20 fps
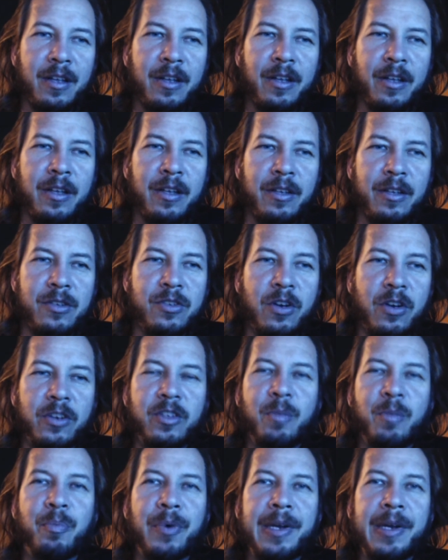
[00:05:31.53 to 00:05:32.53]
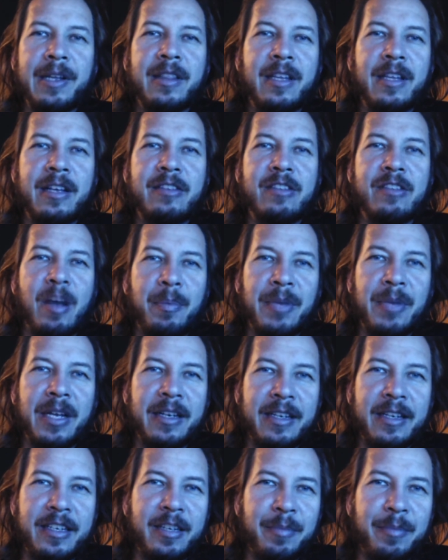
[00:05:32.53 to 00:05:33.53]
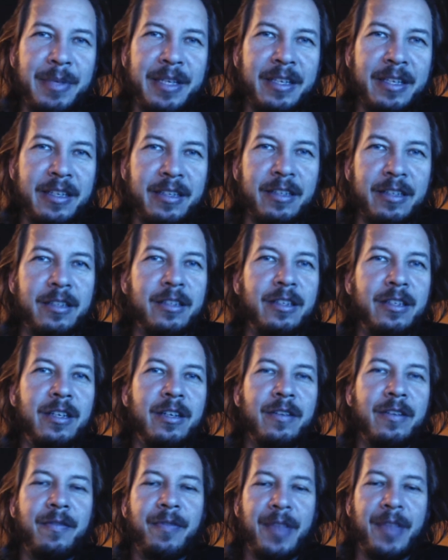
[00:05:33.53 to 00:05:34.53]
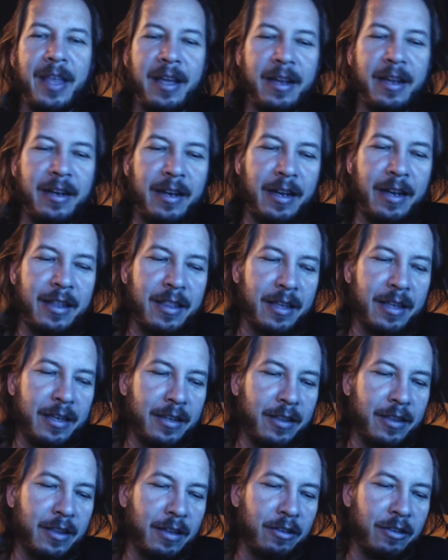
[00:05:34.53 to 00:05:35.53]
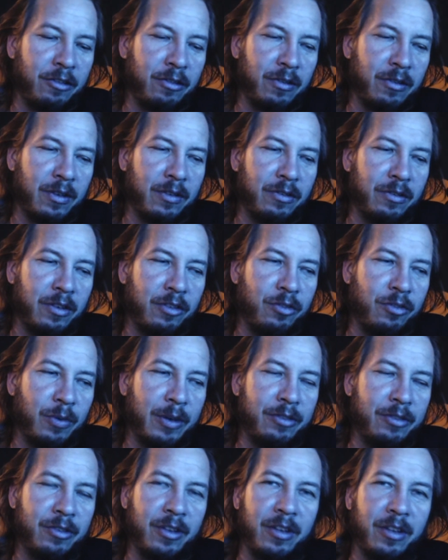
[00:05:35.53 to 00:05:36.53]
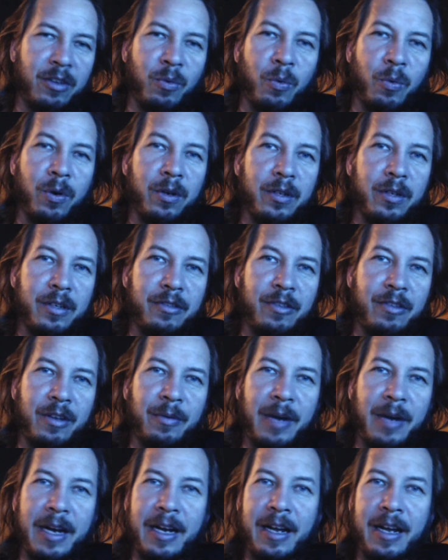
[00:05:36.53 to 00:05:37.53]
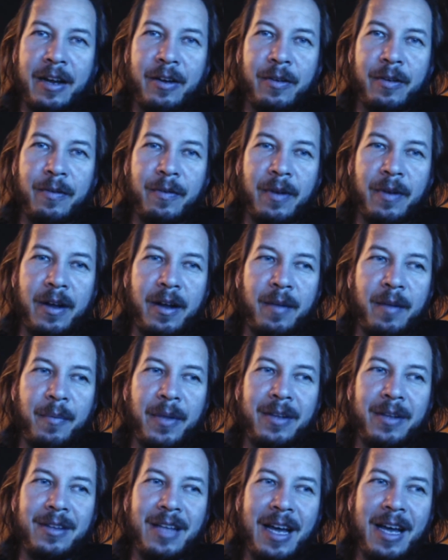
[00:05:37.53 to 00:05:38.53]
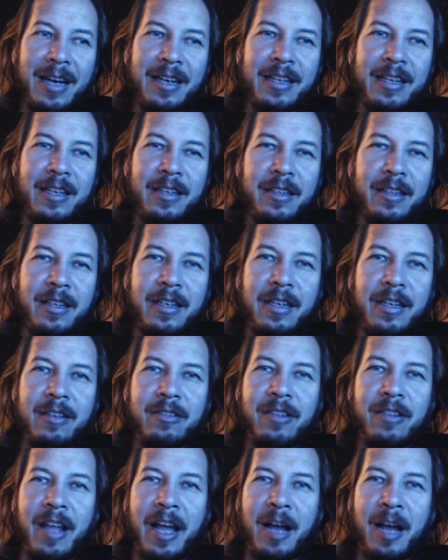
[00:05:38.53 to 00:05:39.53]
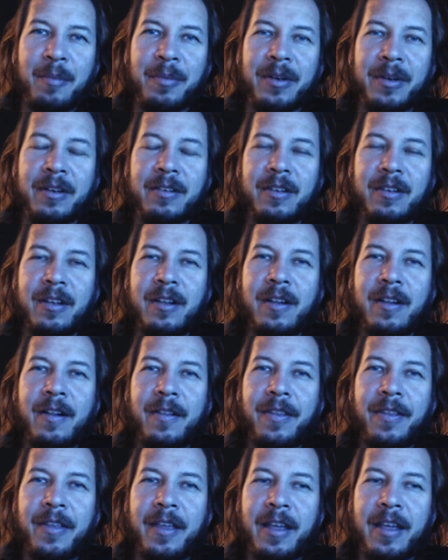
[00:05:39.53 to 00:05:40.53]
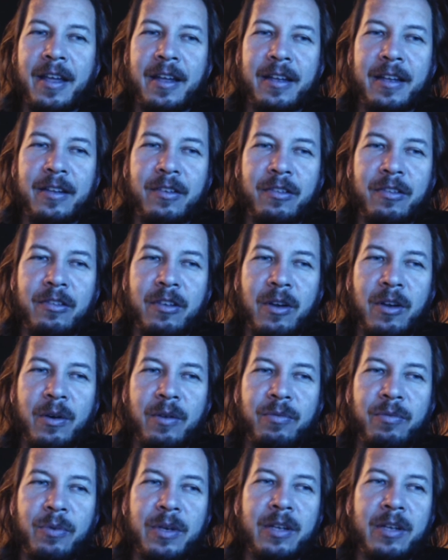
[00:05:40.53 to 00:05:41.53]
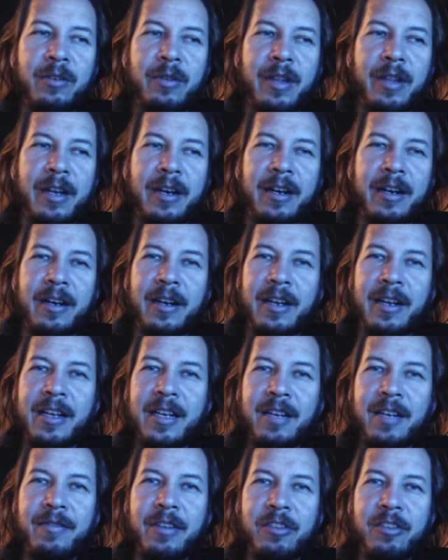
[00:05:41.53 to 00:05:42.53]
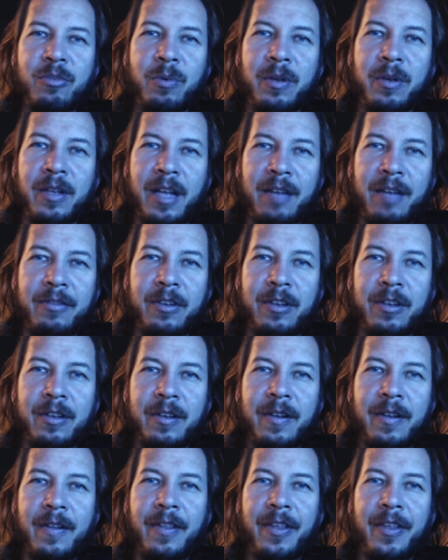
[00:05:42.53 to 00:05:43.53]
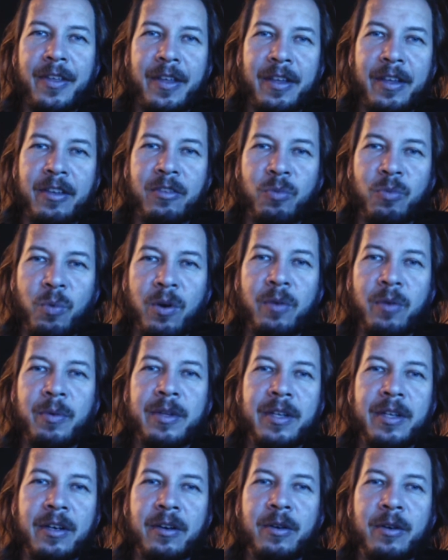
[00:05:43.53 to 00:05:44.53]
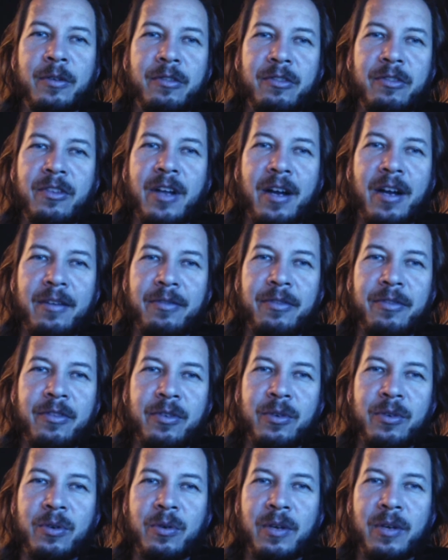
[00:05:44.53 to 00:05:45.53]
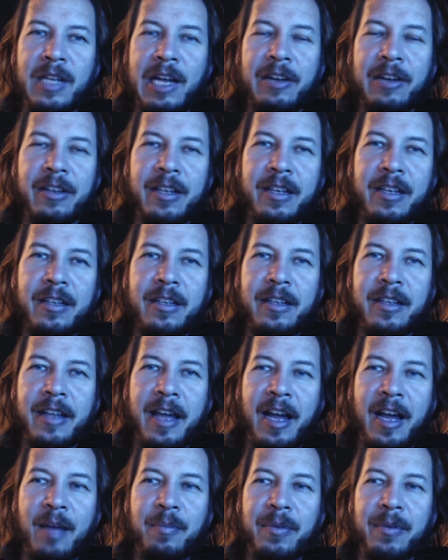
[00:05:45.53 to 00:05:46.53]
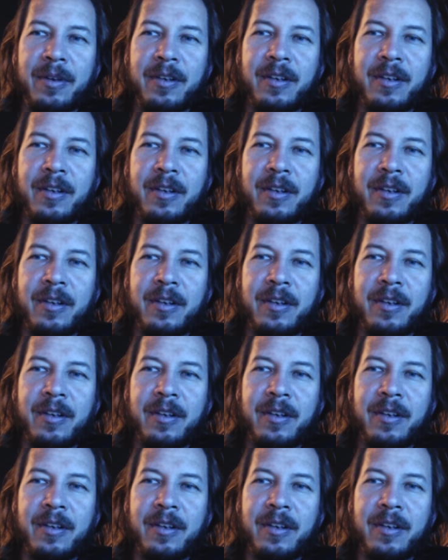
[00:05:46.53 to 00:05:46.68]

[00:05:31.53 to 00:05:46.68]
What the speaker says: start to bring things up that need to be healed. And I think this situation that the world is in right now, a lot of healing needs to happen. And so if we can do that on an individual level, is work with our own stuff to allow the healing to happen,